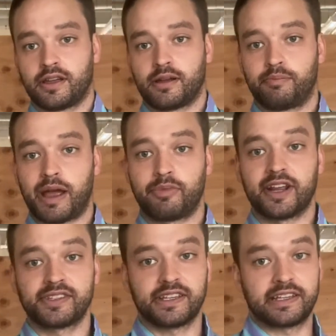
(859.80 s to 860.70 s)
by
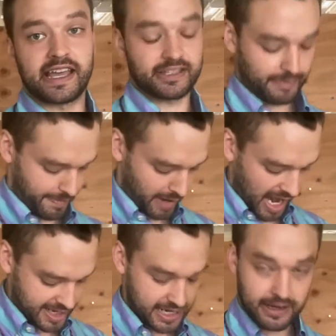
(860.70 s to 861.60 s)
bracing against my
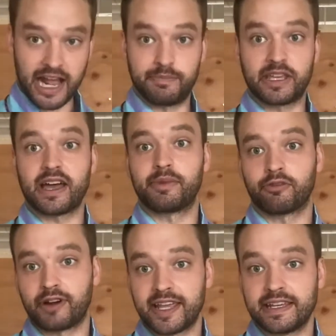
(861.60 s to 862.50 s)
body, I'd be coming
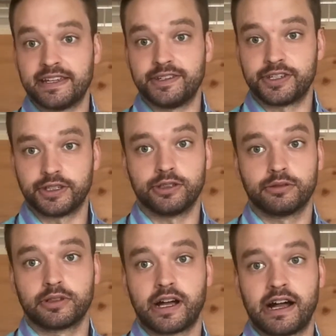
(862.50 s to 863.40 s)
right into
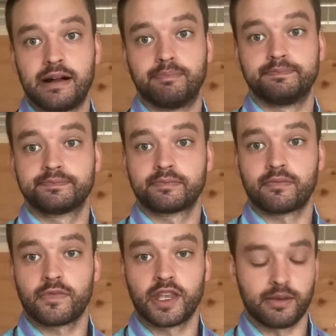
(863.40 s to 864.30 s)

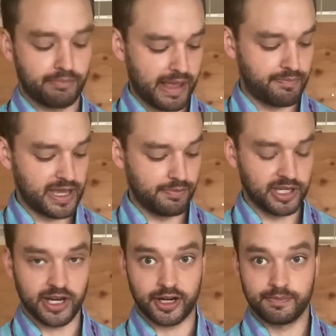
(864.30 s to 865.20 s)
my bib
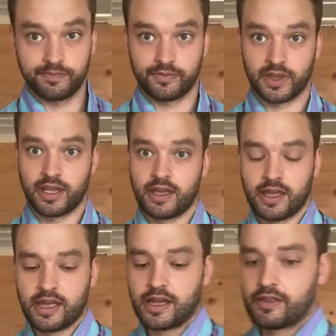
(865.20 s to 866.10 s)
here.
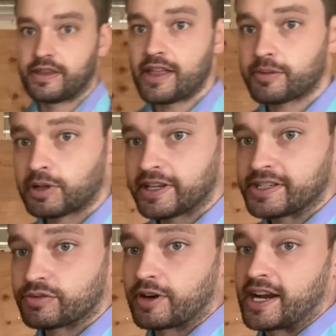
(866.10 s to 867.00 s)
The other
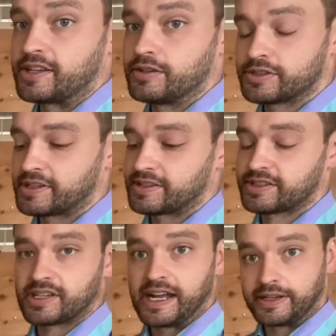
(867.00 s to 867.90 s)
place where I use this
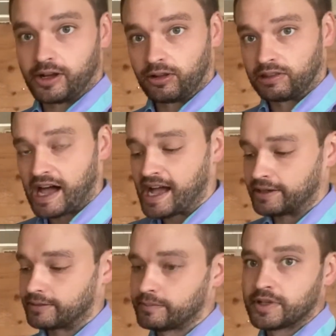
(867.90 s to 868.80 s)
cut a
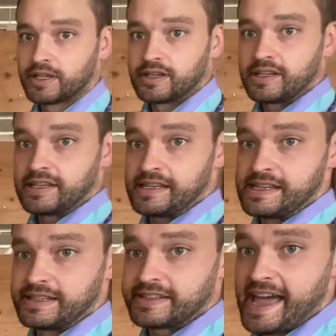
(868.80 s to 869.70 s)
lot
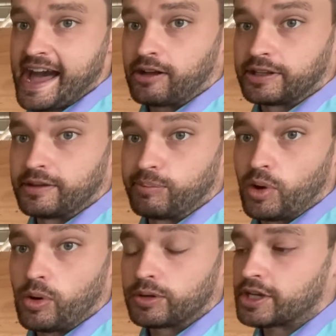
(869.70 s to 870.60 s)
is out in the
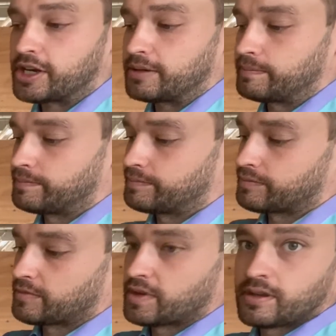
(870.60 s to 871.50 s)
bowl here.
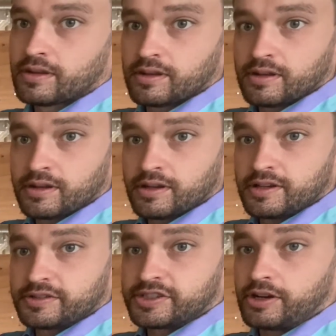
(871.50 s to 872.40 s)

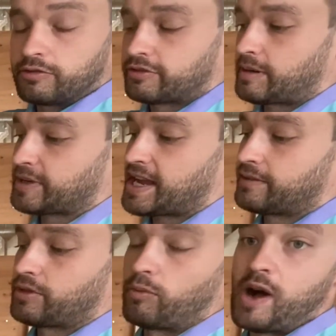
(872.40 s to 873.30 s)
So from kind of
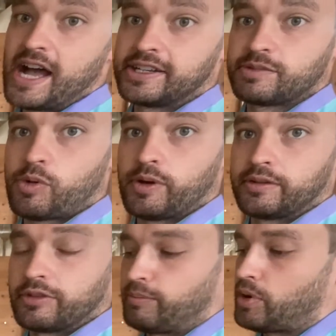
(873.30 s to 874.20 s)
the widest point of
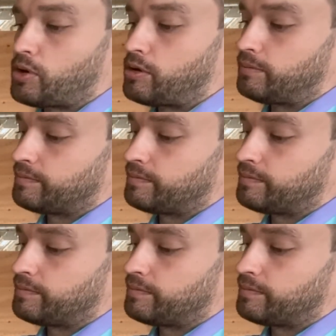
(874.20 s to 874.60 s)
the bowl,